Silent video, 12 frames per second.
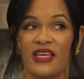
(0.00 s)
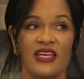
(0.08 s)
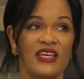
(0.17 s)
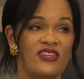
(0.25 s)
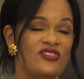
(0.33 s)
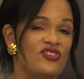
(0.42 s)

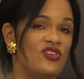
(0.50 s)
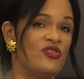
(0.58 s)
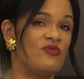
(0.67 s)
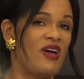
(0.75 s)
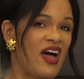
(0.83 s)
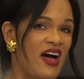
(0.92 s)
is
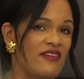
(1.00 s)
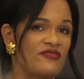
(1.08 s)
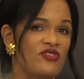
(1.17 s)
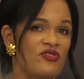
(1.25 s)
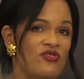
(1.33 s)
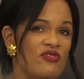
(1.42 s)
to,
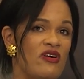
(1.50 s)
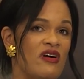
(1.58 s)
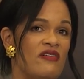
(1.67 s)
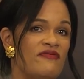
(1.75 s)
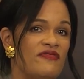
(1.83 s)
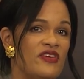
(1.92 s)
after
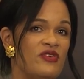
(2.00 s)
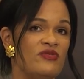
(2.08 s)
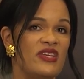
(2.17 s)
a few